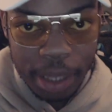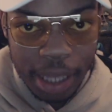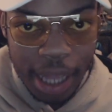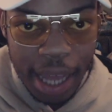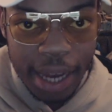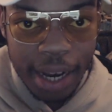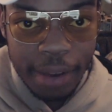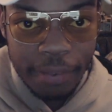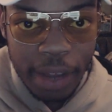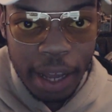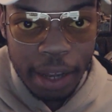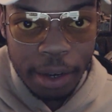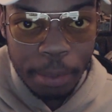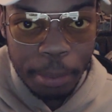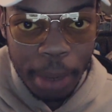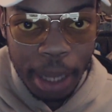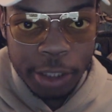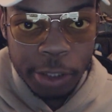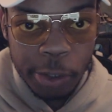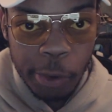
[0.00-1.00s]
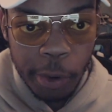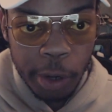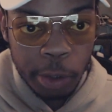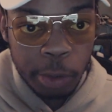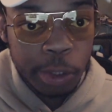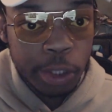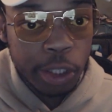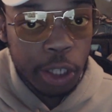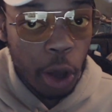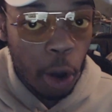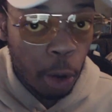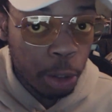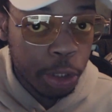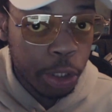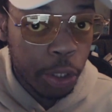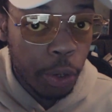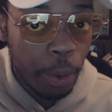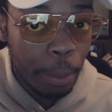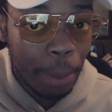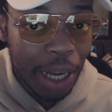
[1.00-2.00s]
I'm glad I found a mentor who is
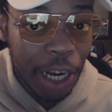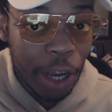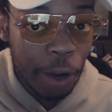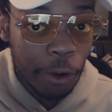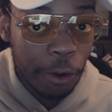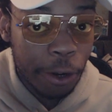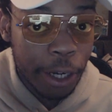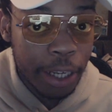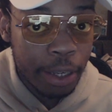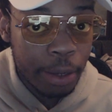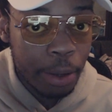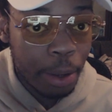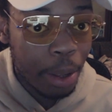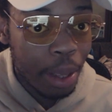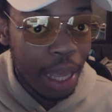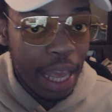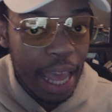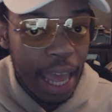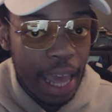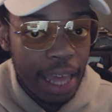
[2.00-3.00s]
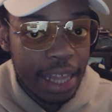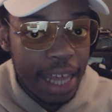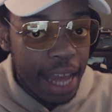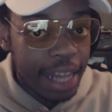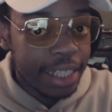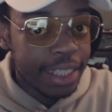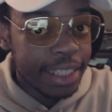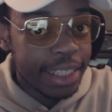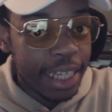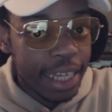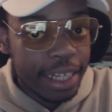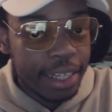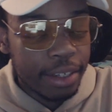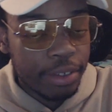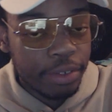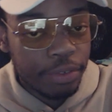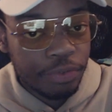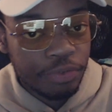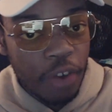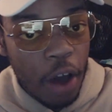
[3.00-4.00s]
also a minority that
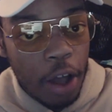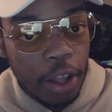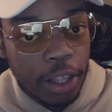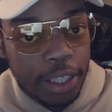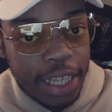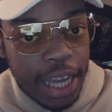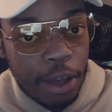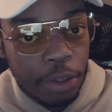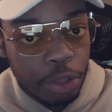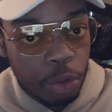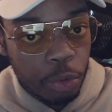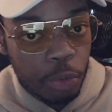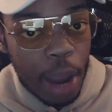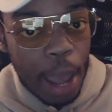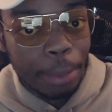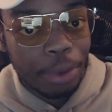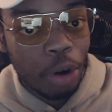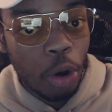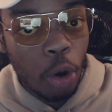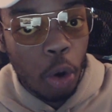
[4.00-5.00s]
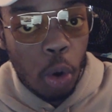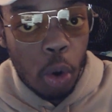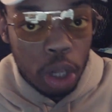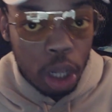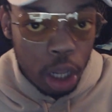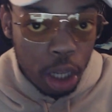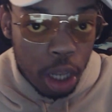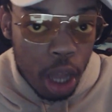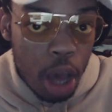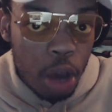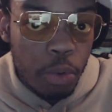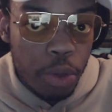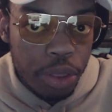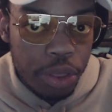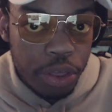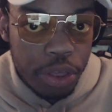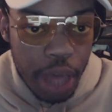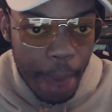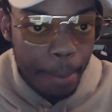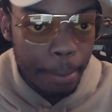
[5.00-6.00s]
didn't fall down the rabbit hole along
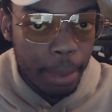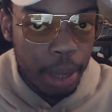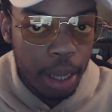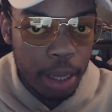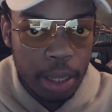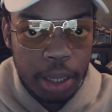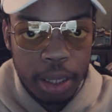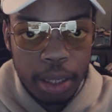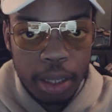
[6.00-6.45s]
with them.